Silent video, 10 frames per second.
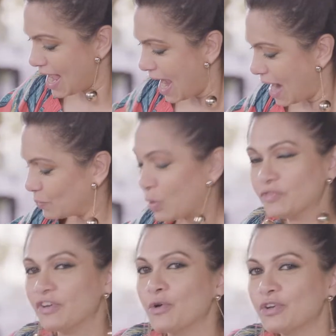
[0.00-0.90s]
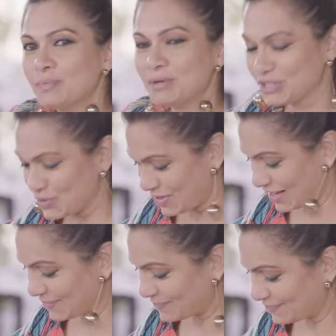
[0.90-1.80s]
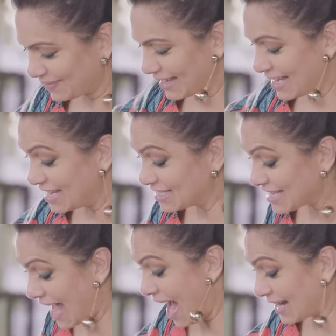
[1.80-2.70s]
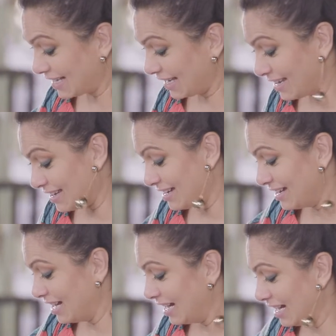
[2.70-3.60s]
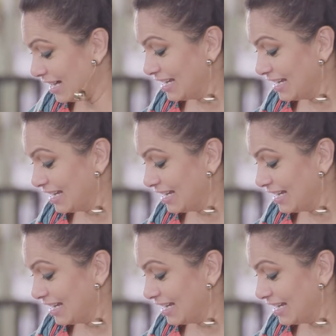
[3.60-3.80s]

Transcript: And what we're going to be doing is adding a